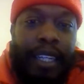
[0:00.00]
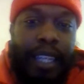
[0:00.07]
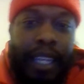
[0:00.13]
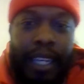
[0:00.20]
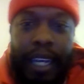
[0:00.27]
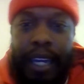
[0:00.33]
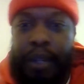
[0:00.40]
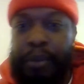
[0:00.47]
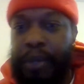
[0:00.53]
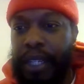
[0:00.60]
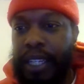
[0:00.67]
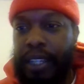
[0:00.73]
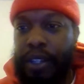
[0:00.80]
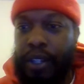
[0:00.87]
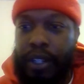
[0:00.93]

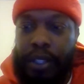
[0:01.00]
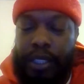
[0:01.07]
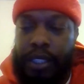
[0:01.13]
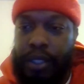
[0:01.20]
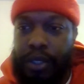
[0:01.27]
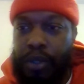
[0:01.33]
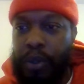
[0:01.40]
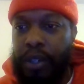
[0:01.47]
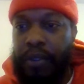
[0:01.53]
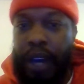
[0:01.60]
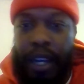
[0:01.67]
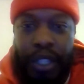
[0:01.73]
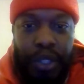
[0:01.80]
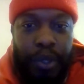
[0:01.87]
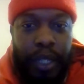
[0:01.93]
economy, it's sort of
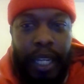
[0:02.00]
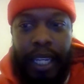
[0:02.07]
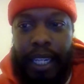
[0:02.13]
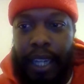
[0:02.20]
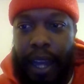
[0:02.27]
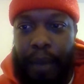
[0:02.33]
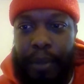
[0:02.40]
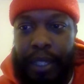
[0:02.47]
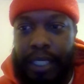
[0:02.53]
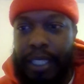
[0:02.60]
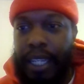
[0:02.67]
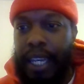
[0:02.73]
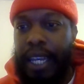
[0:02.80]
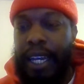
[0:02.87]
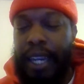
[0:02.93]
Austrian economics,
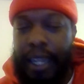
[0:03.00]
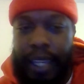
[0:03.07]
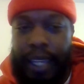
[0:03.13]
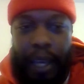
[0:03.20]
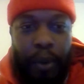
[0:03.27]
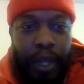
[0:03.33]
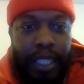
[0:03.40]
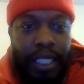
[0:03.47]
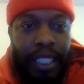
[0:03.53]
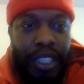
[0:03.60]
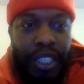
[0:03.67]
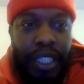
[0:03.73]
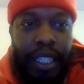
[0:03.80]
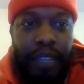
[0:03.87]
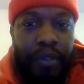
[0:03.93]
KYC
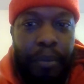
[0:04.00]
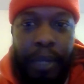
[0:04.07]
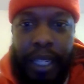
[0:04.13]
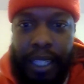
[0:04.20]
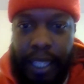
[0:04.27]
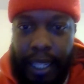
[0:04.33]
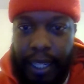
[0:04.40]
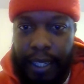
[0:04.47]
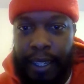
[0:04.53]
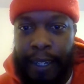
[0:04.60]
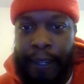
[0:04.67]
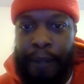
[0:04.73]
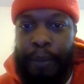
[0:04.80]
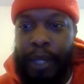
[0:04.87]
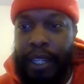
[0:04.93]
shouldn't even be a thing.
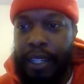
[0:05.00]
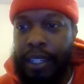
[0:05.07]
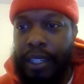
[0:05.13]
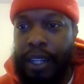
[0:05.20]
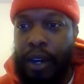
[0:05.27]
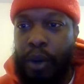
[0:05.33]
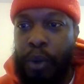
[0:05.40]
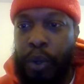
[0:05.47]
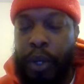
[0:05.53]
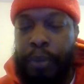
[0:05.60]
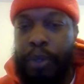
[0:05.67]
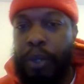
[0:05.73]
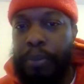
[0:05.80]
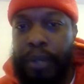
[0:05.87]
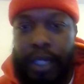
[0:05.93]
And in the old
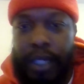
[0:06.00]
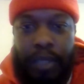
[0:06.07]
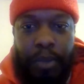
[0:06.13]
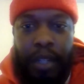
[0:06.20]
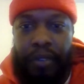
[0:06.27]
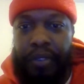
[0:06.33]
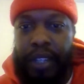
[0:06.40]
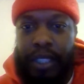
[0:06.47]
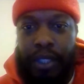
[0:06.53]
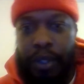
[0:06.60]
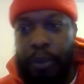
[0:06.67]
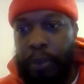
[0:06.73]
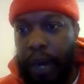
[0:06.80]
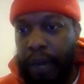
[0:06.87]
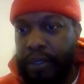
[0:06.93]
CryptoPunks manifesto,
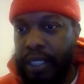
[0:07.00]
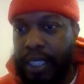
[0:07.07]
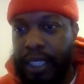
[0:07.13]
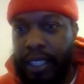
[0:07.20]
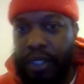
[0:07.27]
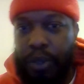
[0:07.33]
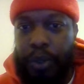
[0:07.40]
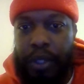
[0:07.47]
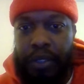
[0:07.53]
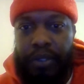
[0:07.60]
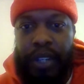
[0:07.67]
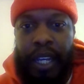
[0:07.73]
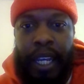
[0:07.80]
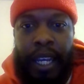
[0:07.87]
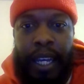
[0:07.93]
privacy is sort of
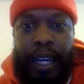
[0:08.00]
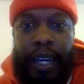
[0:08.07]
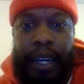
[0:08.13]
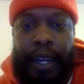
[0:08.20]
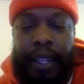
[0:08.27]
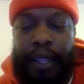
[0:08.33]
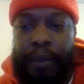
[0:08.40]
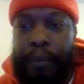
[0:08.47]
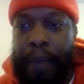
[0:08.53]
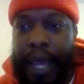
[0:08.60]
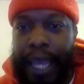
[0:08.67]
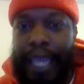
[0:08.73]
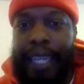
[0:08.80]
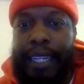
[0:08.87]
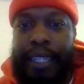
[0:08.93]
the
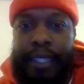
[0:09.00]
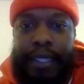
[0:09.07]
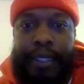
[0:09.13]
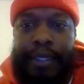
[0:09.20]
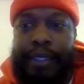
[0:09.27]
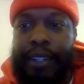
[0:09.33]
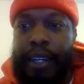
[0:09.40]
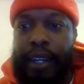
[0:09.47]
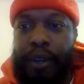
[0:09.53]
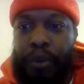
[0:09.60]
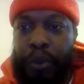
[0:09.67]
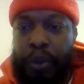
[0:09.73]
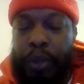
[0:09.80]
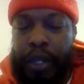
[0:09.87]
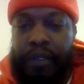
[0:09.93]
main
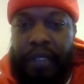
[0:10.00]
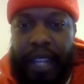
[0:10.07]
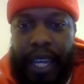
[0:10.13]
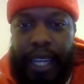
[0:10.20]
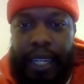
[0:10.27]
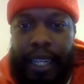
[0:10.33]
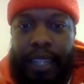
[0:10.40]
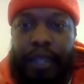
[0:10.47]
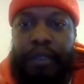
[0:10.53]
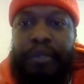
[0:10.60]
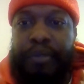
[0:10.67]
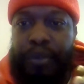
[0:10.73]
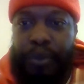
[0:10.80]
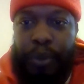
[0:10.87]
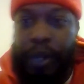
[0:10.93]
root of that. And
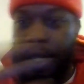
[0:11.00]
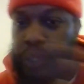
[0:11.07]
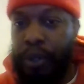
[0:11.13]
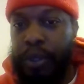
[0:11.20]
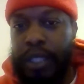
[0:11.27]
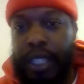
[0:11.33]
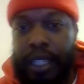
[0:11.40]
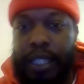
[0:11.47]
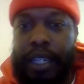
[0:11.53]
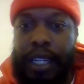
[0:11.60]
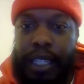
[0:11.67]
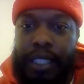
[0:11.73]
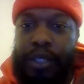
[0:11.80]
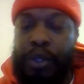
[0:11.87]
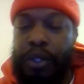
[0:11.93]
if we're using
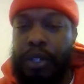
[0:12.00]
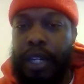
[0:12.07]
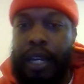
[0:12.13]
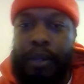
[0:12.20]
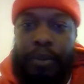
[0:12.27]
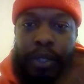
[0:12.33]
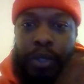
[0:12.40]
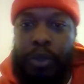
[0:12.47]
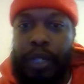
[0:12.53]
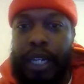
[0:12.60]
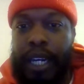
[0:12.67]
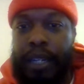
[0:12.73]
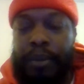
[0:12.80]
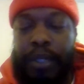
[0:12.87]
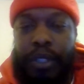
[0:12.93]
pseudo-anonymous or
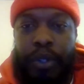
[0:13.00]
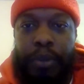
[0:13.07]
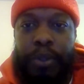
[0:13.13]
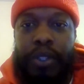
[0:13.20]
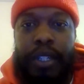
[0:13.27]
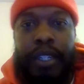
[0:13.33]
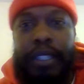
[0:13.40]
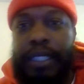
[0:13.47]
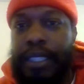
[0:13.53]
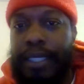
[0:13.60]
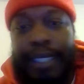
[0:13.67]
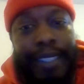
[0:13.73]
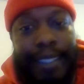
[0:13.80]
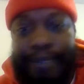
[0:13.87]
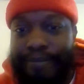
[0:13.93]
anonymous cryptocurrencies,